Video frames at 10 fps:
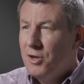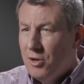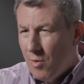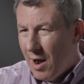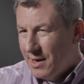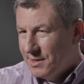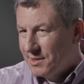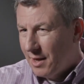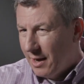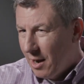new
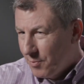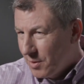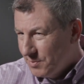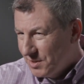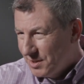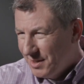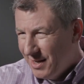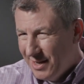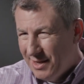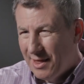eyes that help them
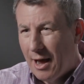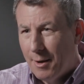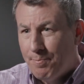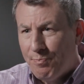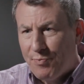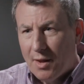see that